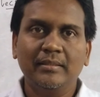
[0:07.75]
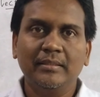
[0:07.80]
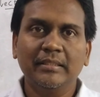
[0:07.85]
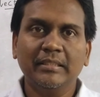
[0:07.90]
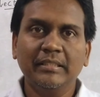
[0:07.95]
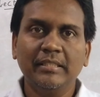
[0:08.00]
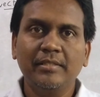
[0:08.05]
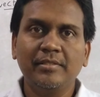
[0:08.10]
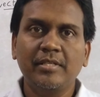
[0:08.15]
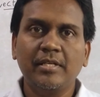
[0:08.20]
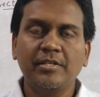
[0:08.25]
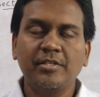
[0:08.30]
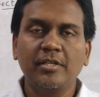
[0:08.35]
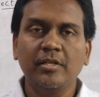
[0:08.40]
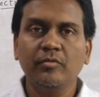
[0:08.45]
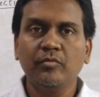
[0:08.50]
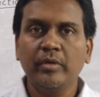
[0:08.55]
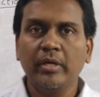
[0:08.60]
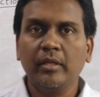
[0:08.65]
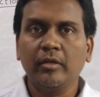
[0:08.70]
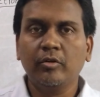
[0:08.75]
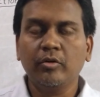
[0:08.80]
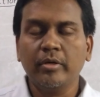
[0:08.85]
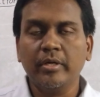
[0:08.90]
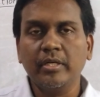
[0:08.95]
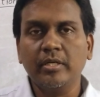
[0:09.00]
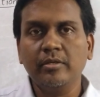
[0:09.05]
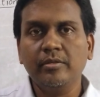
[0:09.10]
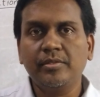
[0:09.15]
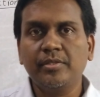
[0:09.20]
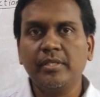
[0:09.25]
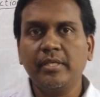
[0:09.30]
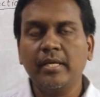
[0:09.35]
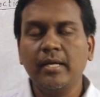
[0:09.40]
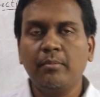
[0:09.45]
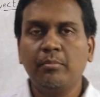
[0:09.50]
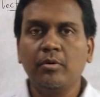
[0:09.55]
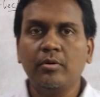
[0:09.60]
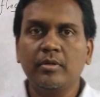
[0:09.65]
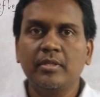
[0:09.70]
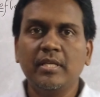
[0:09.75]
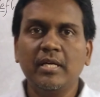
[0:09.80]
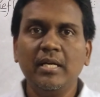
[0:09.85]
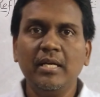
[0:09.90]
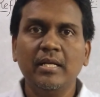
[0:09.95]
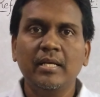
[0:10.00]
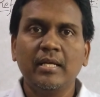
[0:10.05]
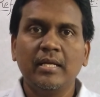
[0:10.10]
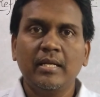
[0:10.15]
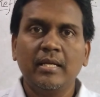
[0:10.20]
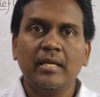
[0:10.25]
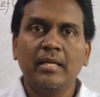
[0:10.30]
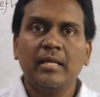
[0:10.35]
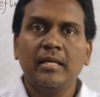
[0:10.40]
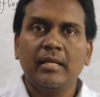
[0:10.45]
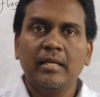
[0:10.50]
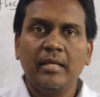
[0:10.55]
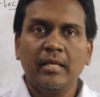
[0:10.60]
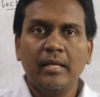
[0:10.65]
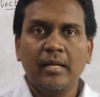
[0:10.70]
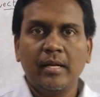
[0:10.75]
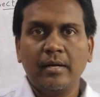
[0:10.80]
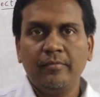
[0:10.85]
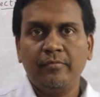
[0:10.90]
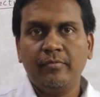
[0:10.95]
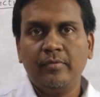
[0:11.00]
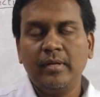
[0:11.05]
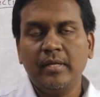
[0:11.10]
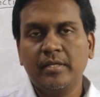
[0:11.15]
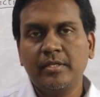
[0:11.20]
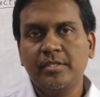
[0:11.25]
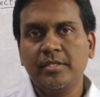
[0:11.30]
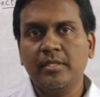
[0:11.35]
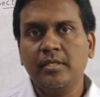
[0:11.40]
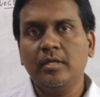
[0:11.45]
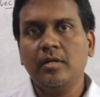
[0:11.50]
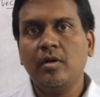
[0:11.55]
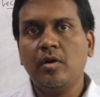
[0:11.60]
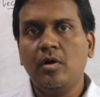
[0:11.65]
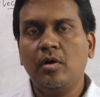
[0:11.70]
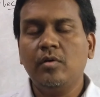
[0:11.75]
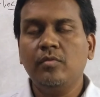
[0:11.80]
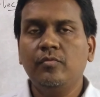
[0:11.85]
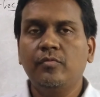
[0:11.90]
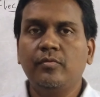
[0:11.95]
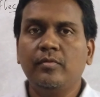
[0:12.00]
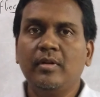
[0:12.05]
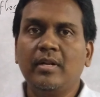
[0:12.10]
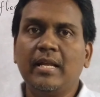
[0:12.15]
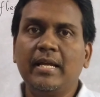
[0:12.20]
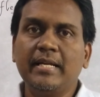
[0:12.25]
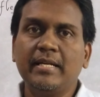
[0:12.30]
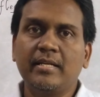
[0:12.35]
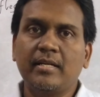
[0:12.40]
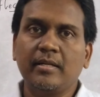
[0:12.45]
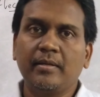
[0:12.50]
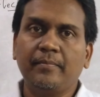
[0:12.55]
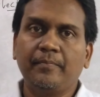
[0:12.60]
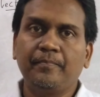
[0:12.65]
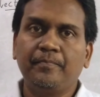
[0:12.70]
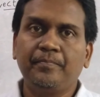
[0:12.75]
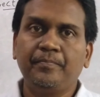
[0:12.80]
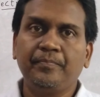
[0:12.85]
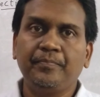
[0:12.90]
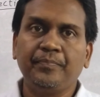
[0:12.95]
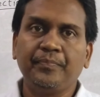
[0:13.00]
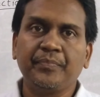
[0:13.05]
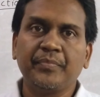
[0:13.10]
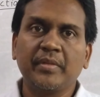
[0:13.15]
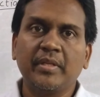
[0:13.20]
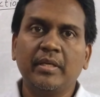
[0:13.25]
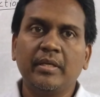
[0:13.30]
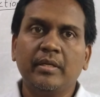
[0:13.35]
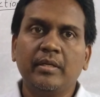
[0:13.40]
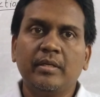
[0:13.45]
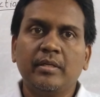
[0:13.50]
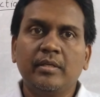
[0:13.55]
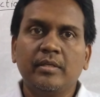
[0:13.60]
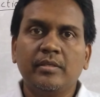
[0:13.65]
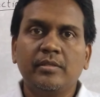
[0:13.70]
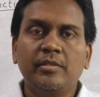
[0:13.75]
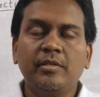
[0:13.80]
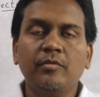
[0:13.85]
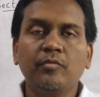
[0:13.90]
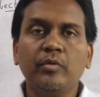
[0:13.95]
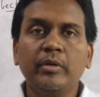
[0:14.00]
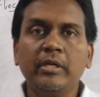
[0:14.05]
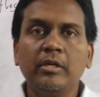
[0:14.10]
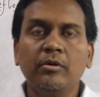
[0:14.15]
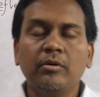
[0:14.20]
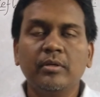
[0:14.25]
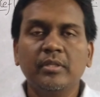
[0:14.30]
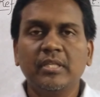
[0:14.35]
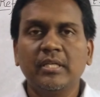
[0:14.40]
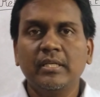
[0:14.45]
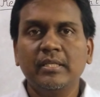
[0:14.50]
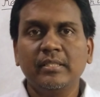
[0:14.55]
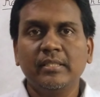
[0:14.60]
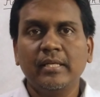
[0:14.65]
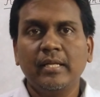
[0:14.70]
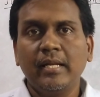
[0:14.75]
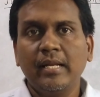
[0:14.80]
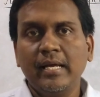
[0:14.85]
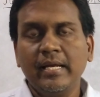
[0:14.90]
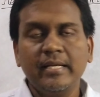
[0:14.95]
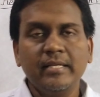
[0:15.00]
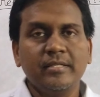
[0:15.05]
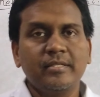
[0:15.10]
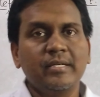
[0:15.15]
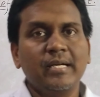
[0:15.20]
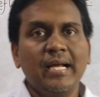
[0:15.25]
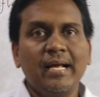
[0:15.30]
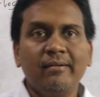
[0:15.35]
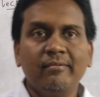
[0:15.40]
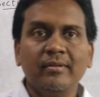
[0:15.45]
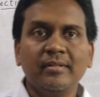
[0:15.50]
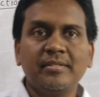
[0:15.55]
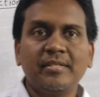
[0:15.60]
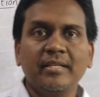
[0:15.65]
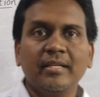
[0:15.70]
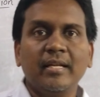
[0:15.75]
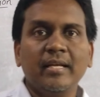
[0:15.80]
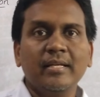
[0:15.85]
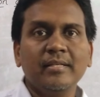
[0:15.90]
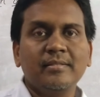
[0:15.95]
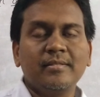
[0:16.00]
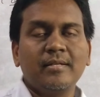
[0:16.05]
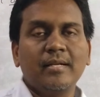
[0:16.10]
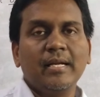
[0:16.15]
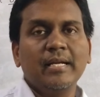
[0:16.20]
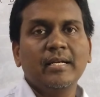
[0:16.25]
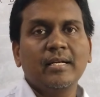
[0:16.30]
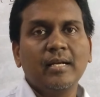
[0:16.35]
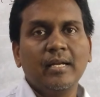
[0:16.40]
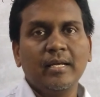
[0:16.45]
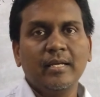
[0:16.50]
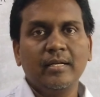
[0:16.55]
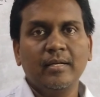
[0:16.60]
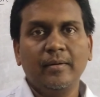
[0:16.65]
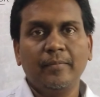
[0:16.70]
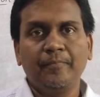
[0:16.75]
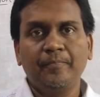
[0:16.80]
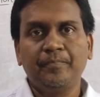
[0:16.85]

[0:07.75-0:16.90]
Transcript: In this session we are going to see about the reflection of light. See, we know that the light travels in a straight line.